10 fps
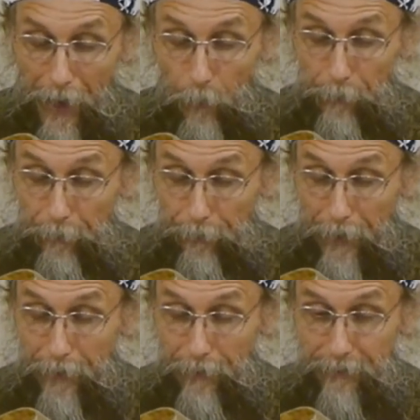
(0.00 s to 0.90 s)
I would
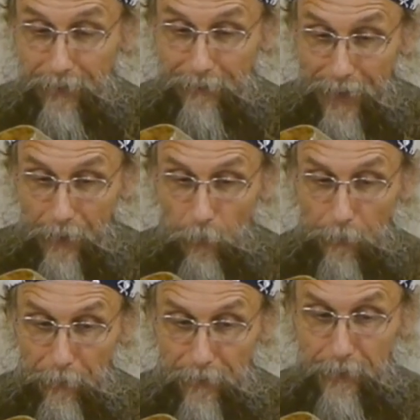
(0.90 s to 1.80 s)
pray that today
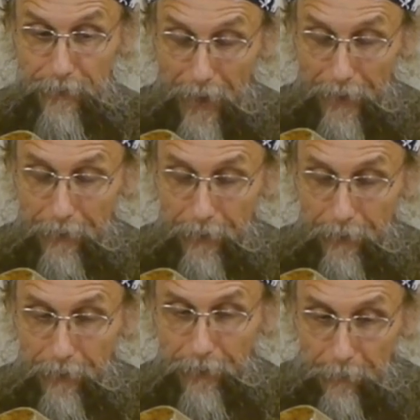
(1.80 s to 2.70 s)
would be the day.
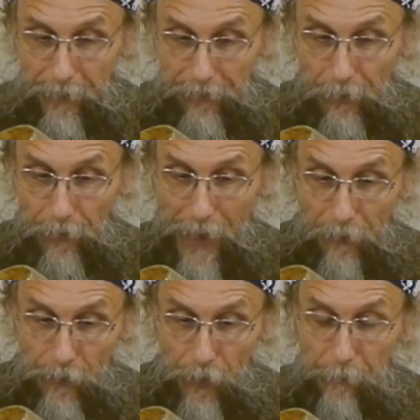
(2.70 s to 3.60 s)
Let me tell you
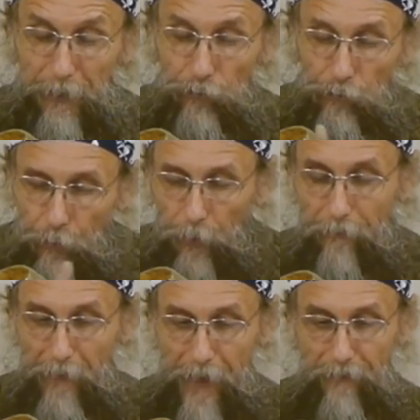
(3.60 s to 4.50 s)
how you can be sure
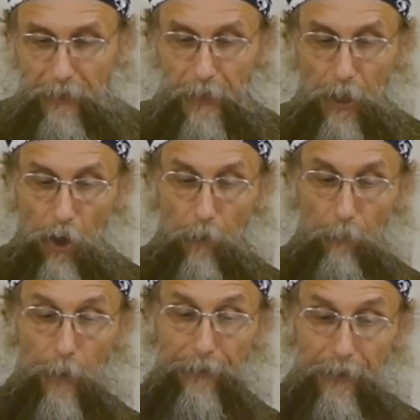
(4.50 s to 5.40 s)
of a heavenly
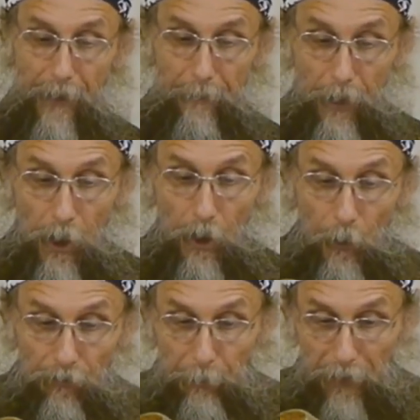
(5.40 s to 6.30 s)
home with Him,
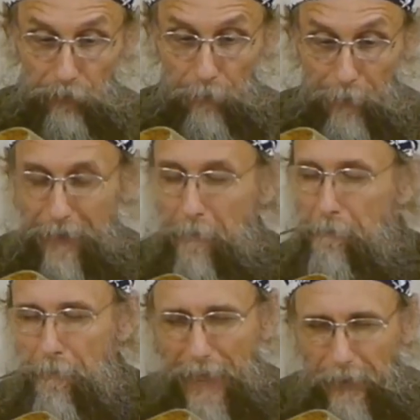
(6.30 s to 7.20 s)
who is pictured by the
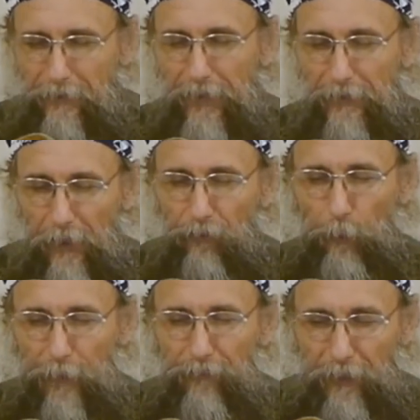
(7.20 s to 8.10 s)
many
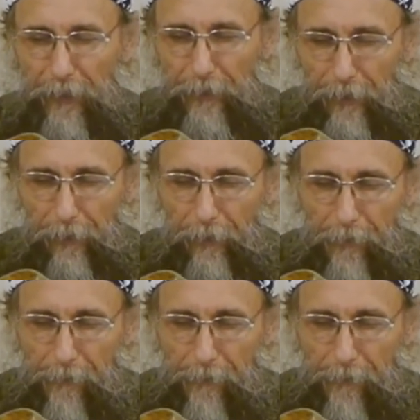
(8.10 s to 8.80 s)
details we've seen here.